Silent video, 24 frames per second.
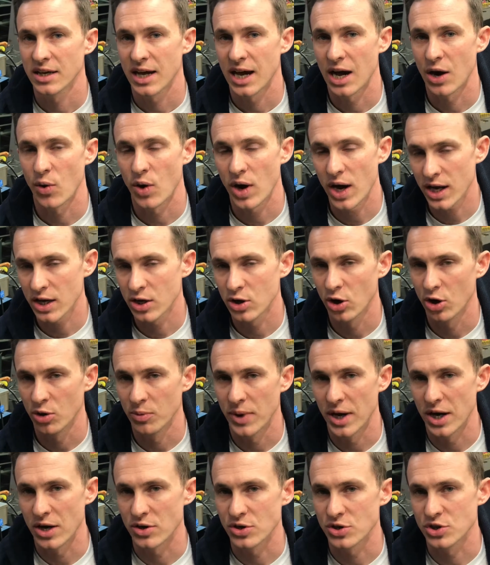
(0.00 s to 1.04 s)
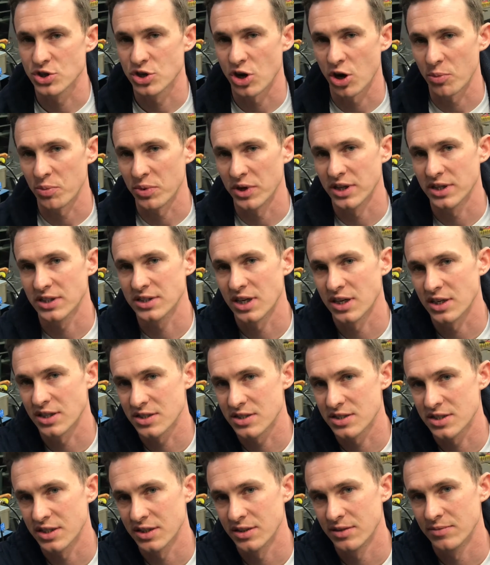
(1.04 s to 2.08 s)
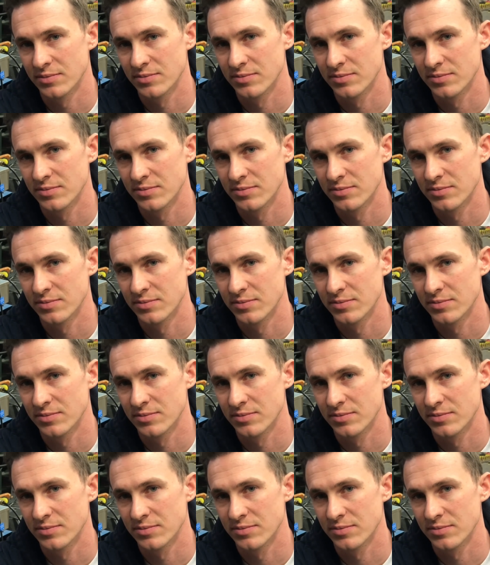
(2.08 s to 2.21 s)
how I go about sharpening tungsten.